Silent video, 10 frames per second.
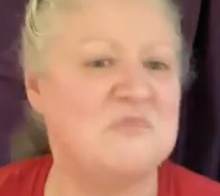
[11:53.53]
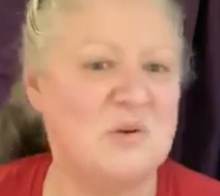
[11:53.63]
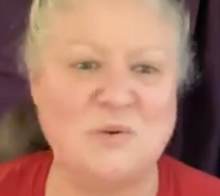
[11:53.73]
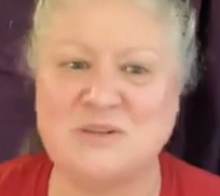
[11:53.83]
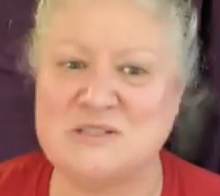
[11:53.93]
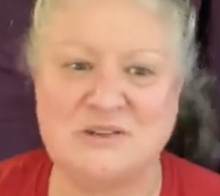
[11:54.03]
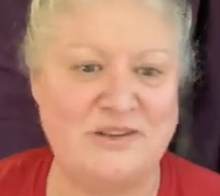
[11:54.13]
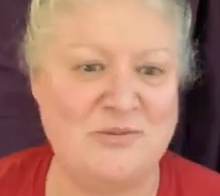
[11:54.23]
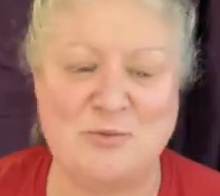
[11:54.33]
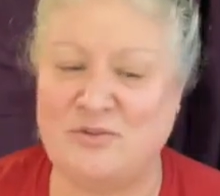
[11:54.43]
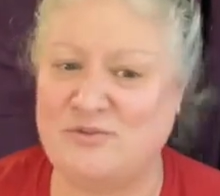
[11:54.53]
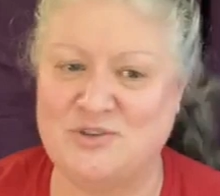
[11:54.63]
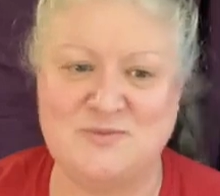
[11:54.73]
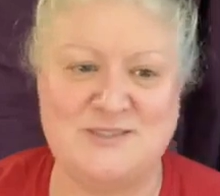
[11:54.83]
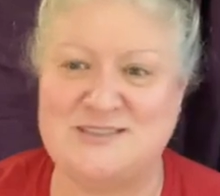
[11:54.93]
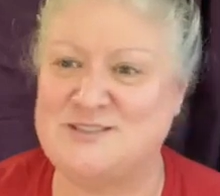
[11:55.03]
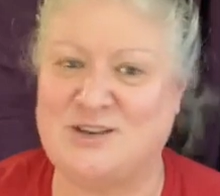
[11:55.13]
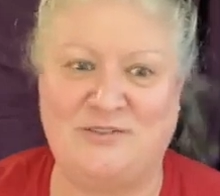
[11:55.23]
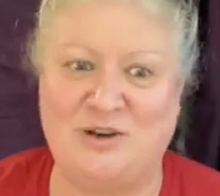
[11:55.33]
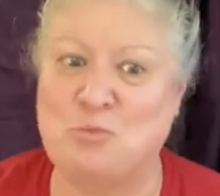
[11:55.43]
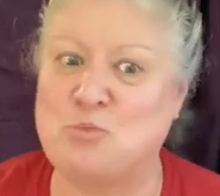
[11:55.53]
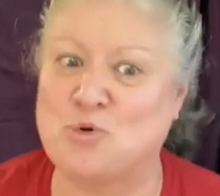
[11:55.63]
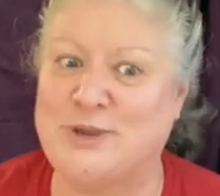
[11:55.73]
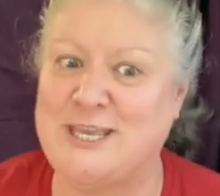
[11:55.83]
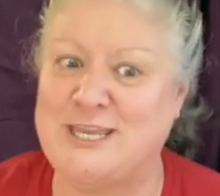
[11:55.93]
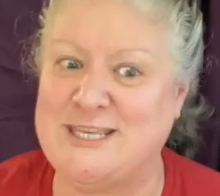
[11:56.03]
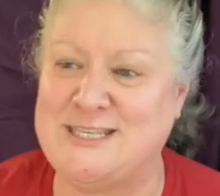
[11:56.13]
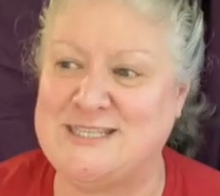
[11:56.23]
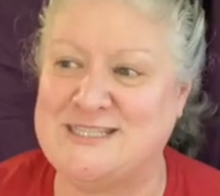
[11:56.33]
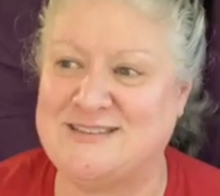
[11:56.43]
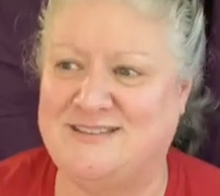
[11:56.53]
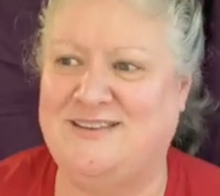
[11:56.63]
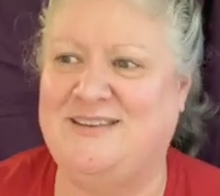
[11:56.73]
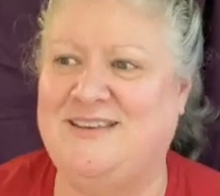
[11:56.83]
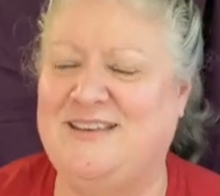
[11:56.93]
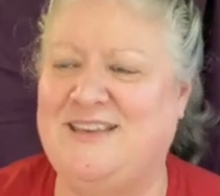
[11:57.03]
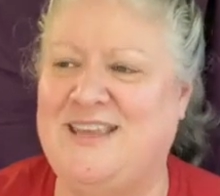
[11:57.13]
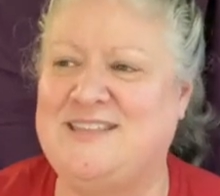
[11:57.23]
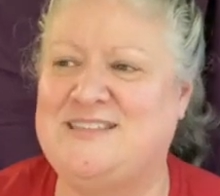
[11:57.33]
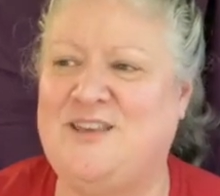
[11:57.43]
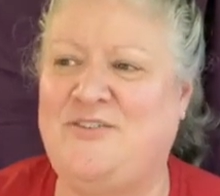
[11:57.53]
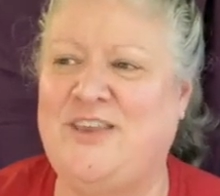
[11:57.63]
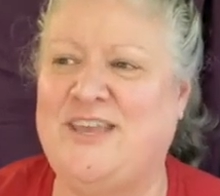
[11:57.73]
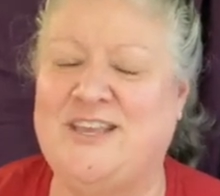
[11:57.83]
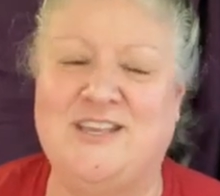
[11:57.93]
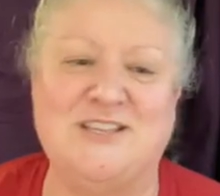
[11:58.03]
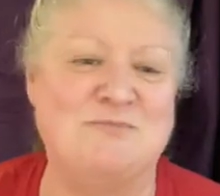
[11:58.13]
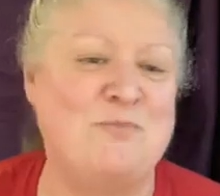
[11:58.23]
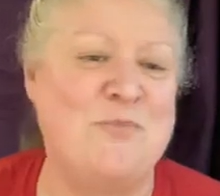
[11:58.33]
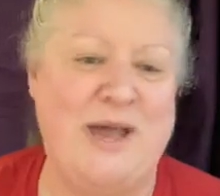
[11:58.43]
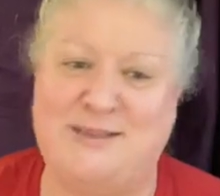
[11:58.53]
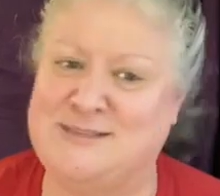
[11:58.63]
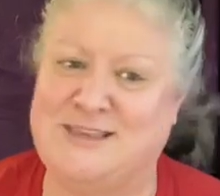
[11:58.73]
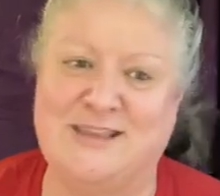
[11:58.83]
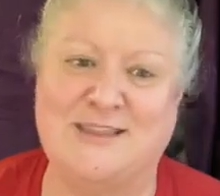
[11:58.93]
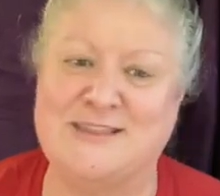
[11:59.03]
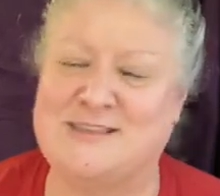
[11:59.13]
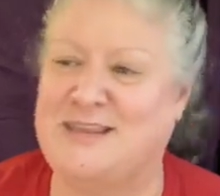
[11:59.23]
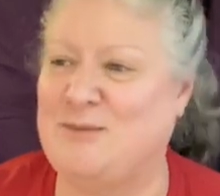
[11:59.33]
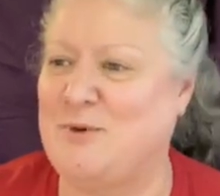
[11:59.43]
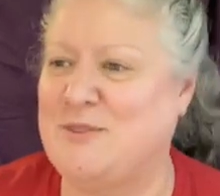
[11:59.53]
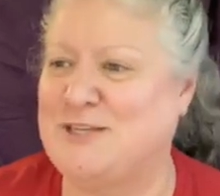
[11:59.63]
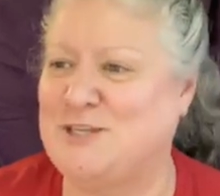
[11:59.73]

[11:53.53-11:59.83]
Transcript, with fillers: the awning's not even moving, which means there's not even a breeze. And Zeffie is basking in the sun up on the